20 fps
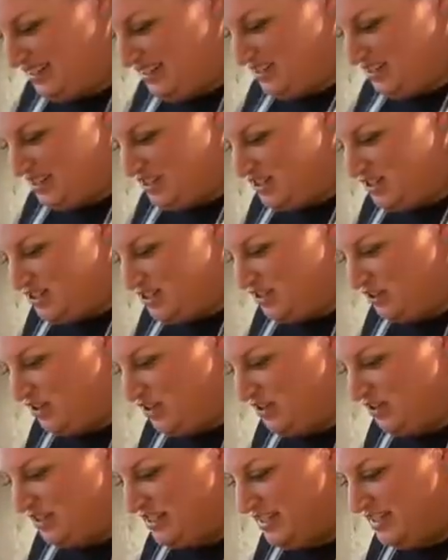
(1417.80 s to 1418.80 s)
Just
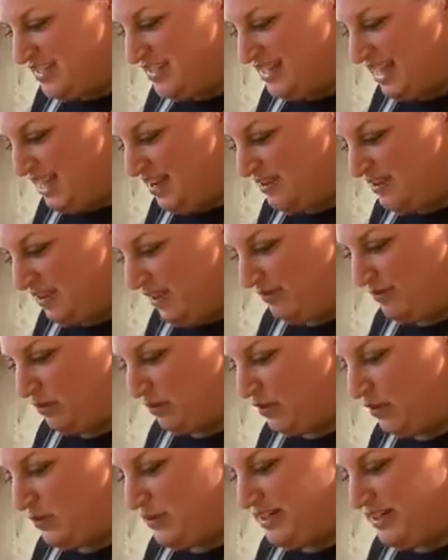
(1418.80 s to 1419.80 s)
turn the sound off, or
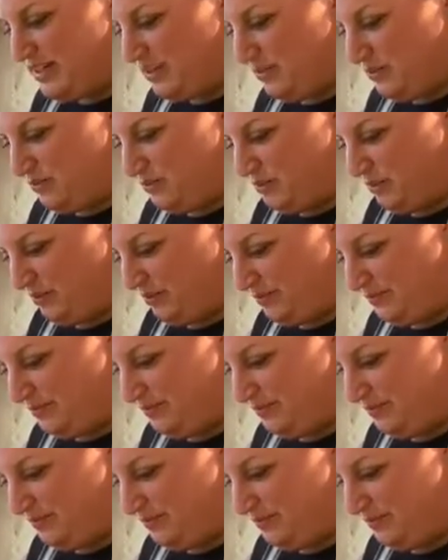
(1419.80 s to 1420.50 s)
go in another room.